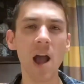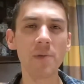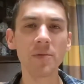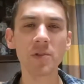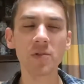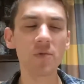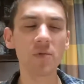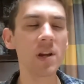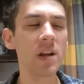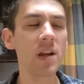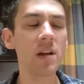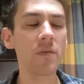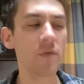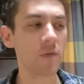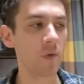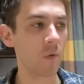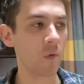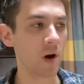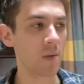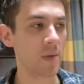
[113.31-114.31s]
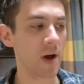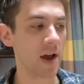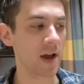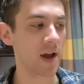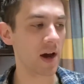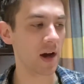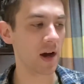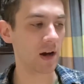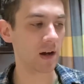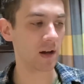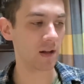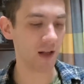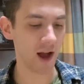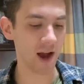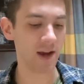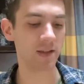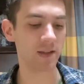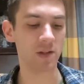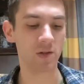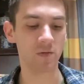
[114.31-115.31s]
I was reading for one of my
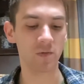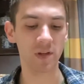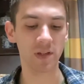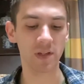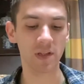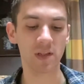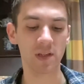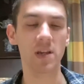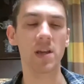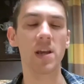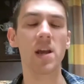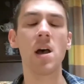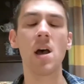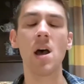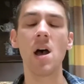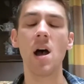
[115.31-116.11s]
classes recently